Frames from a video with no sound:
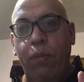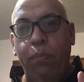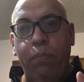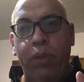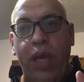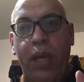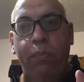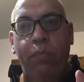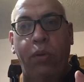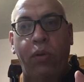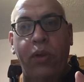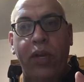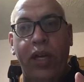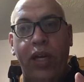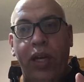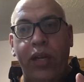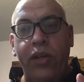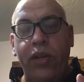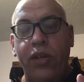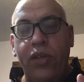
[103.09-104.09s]
people in
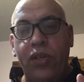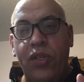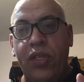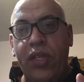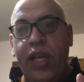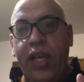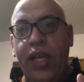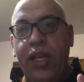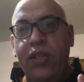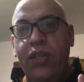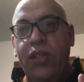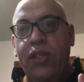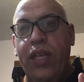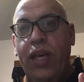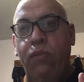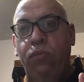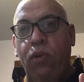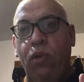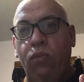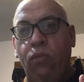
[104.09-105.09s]
other seats
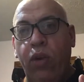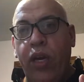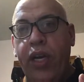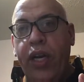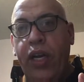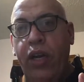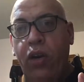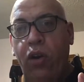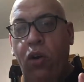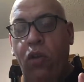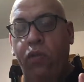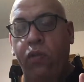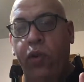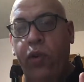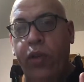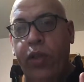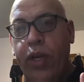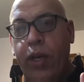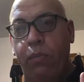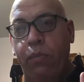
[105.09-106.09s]
that were running over
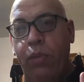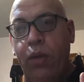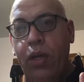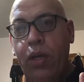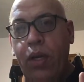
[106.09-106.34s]
them,